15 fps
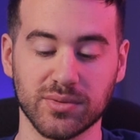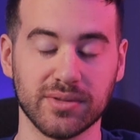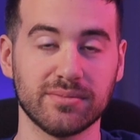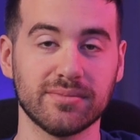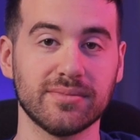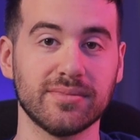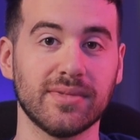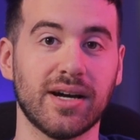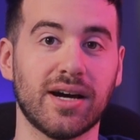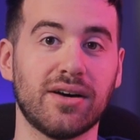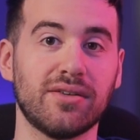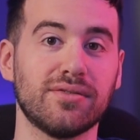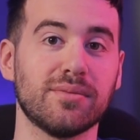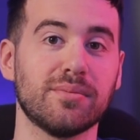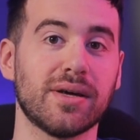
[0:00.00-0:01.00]
what
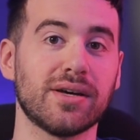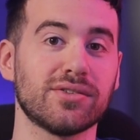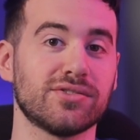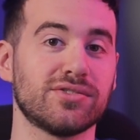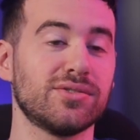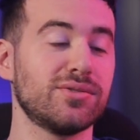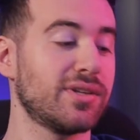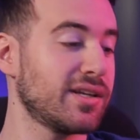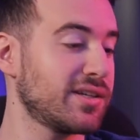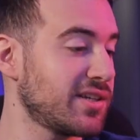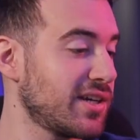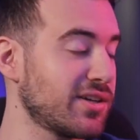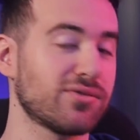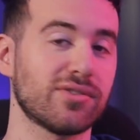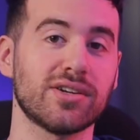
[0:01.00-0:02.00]
alpha males do. They
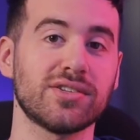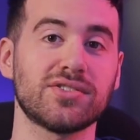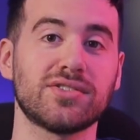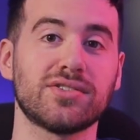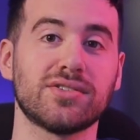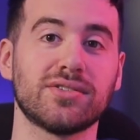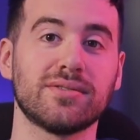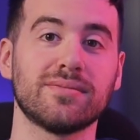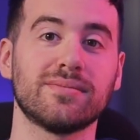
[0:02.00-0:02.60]
take risks,